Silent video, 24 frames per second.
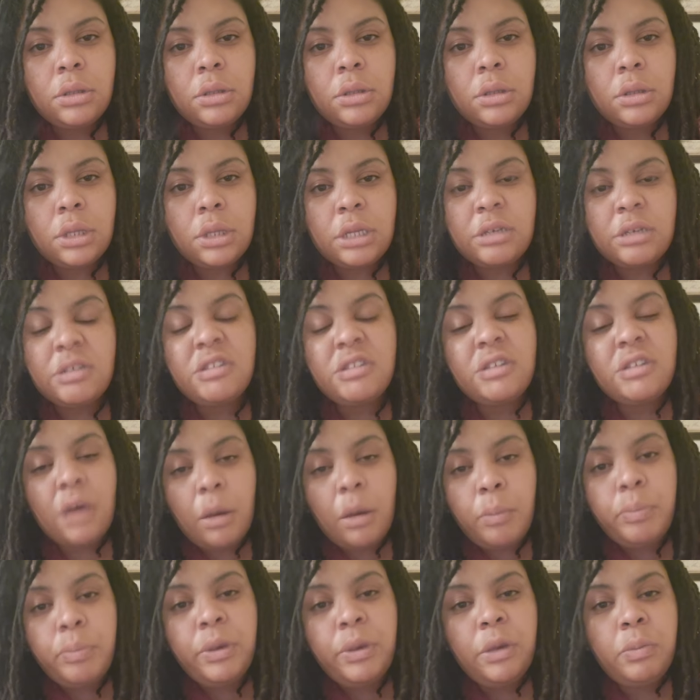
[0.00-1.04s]
there's
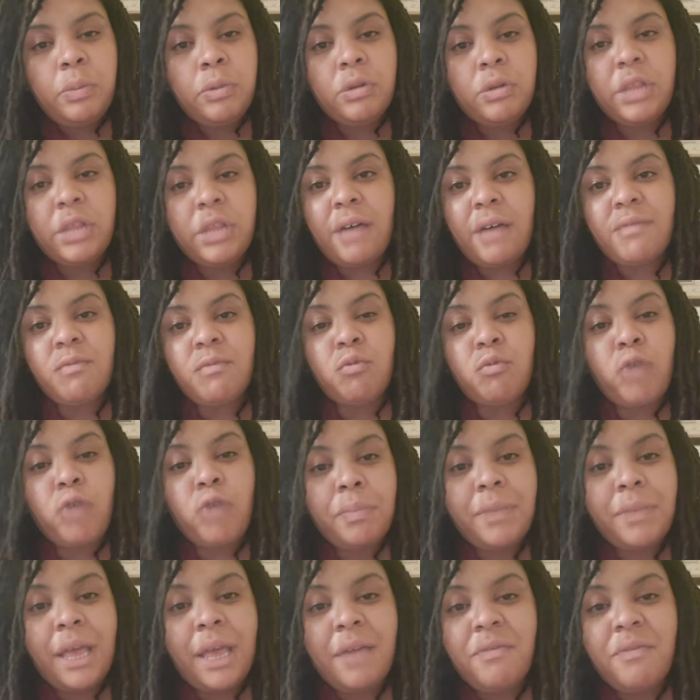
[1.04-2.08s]
some people that
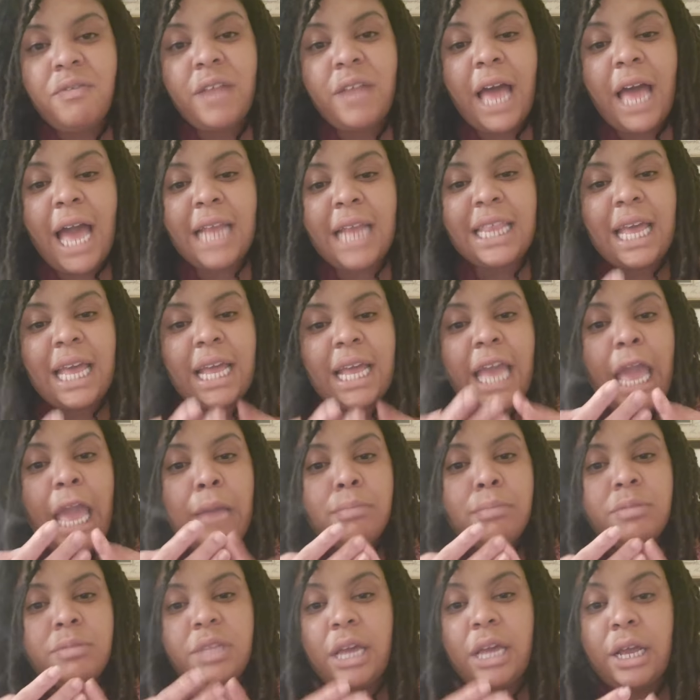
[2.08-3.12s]
rep their flag
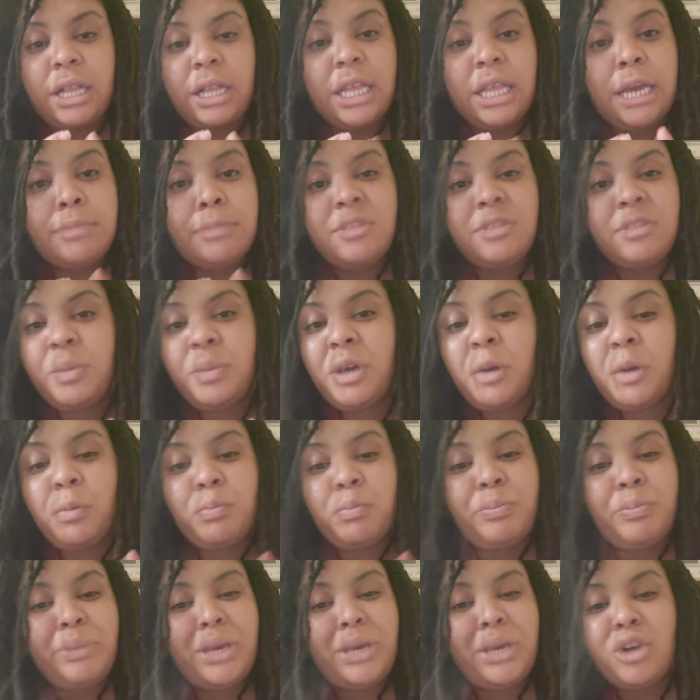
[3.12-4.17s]
that claim to
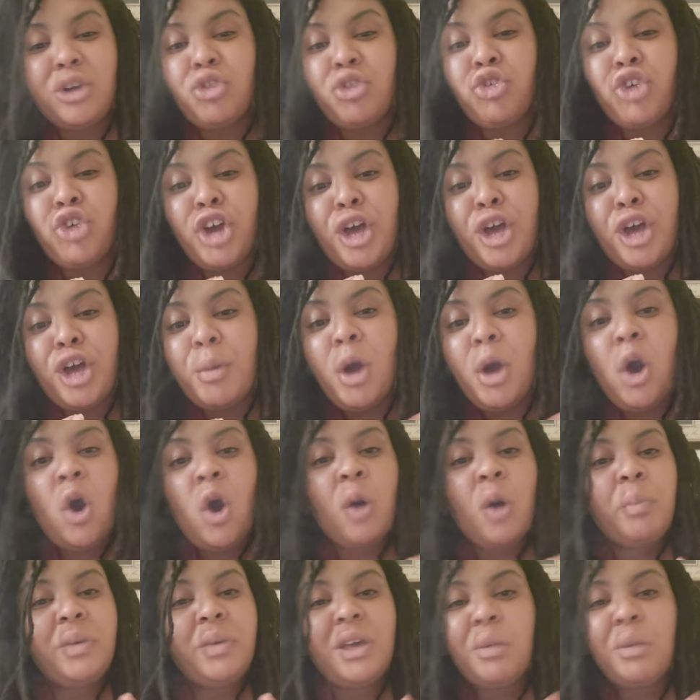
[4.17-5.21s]
be a Crip
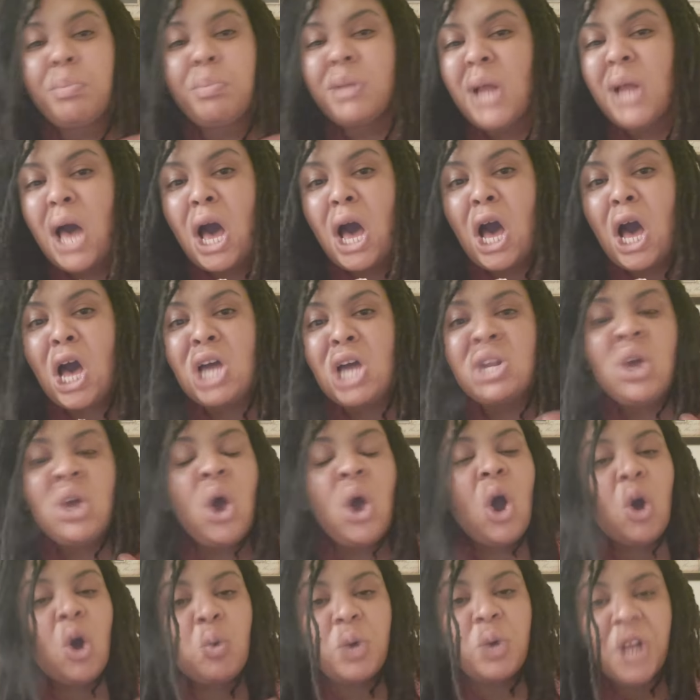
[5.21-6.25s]
or be a
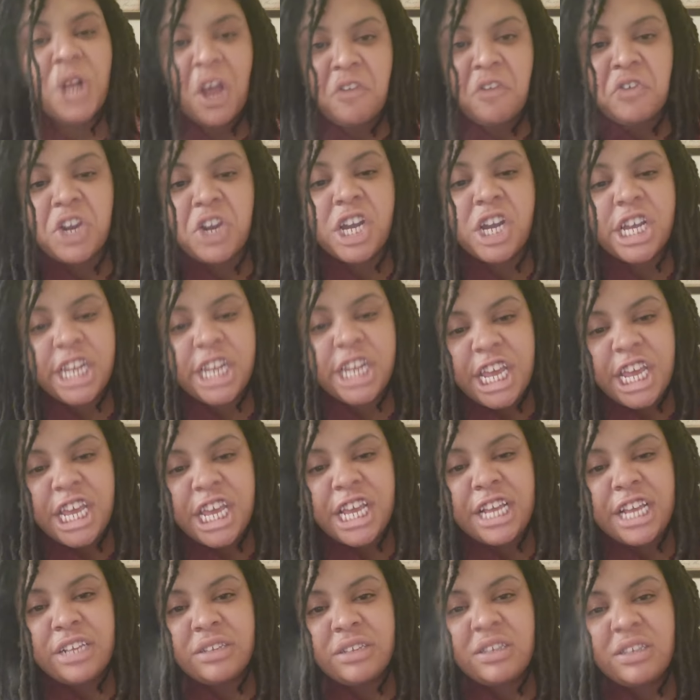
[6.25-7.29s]
Blood or whatever it
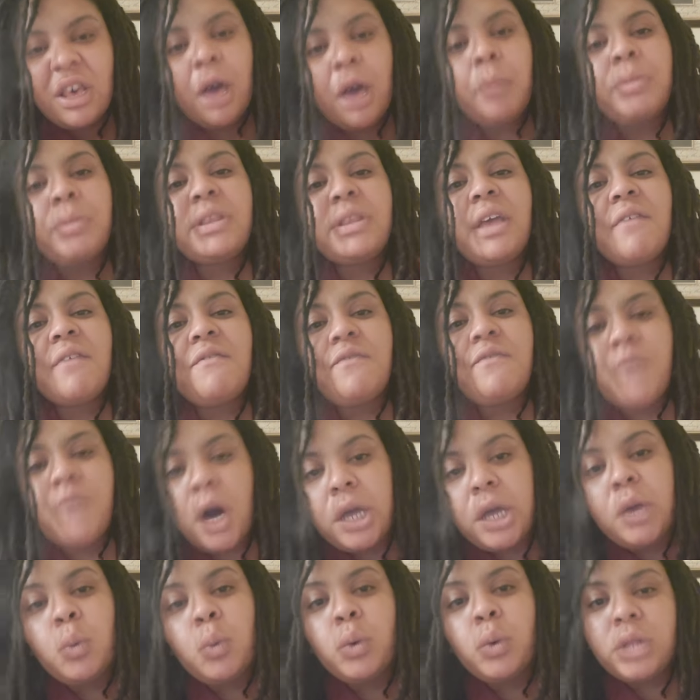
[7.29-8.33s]
is, but they
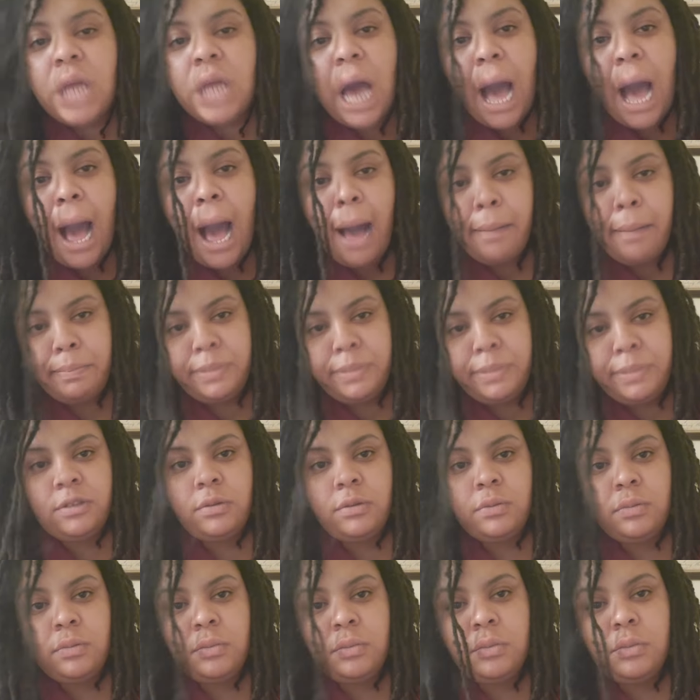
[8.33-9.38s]
fucking with the ops.
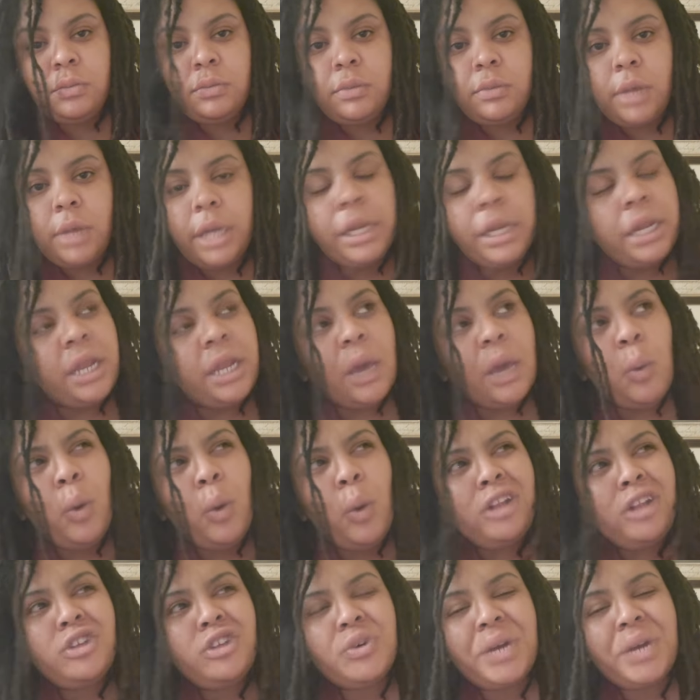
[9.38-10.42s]
And then they
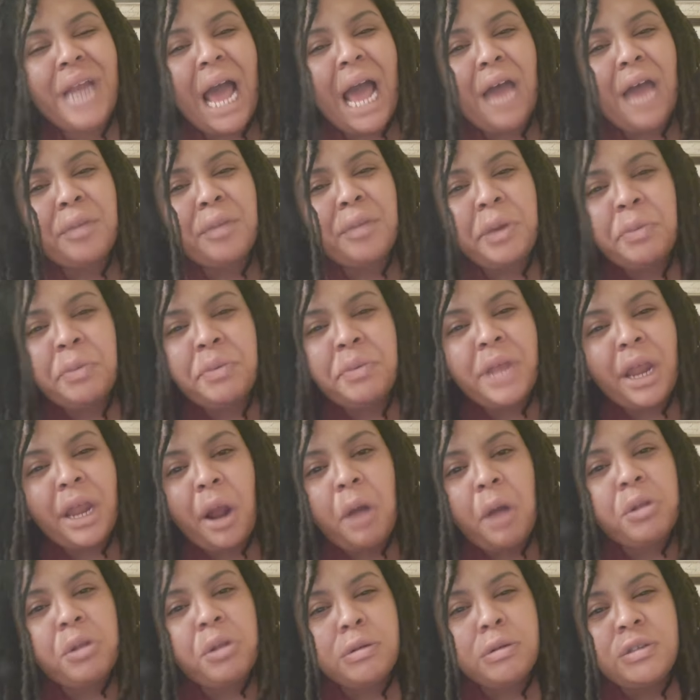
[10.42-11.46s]
wondering how the people that
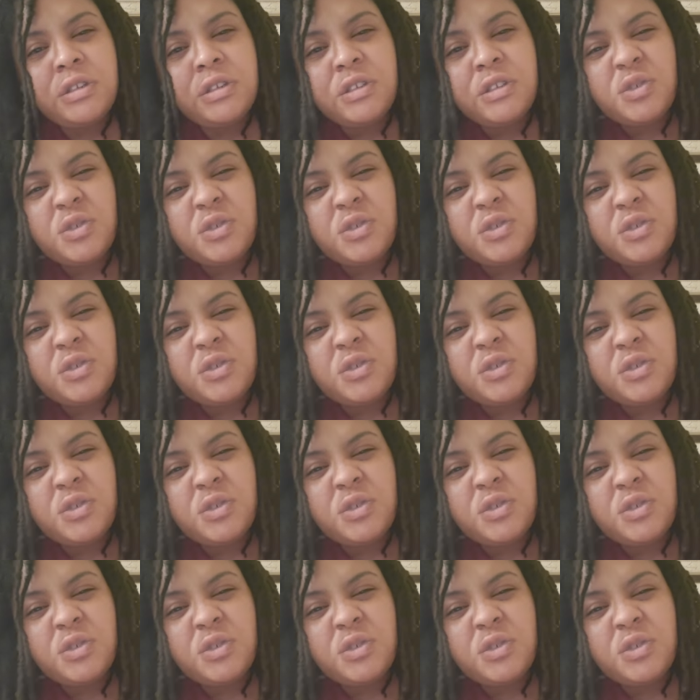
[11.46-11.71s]
are closest